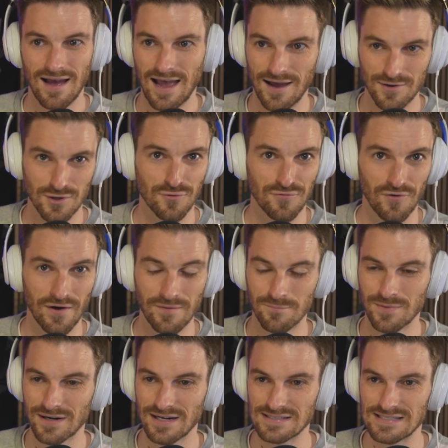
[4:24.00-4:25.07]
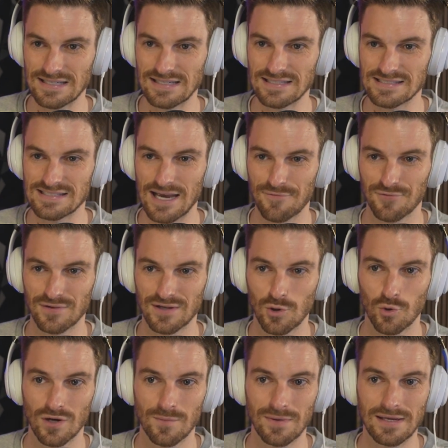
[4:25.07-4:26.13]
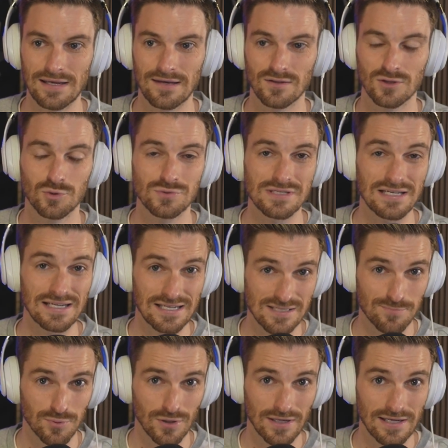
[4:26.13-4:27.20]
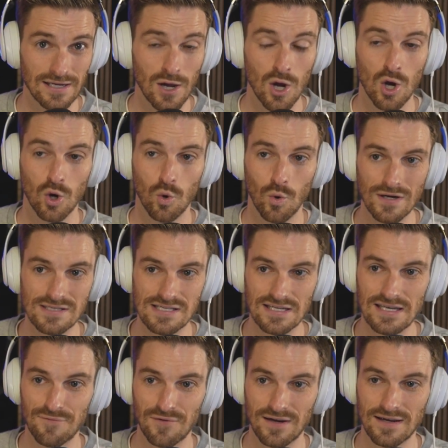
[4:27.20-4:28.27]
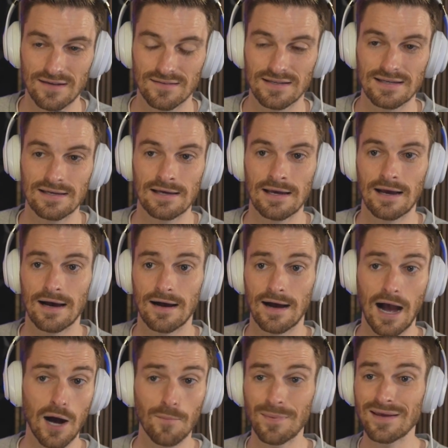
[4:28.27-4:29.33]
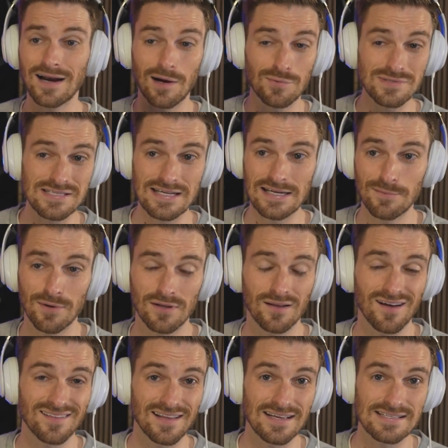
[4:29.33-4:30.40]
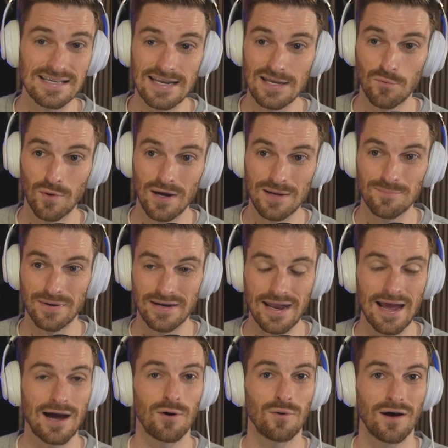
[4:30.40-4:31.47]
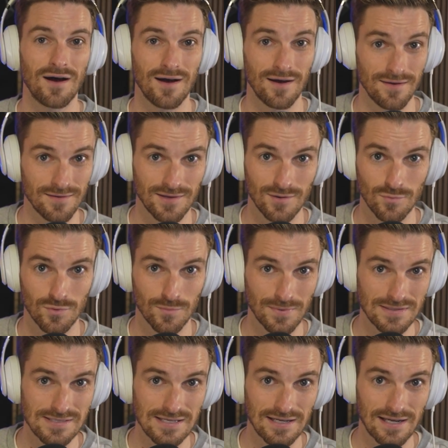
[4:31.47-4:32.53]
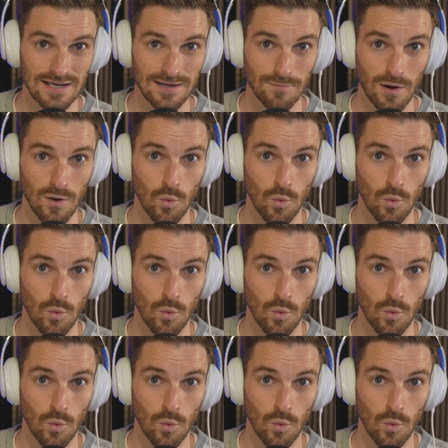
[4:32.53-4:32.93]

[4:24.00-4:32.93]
had your fun because he is definitely going to be losing his play quite significantly. Uh, albeit I was seeing him a lot less anyway, but now uh, you will be seeing him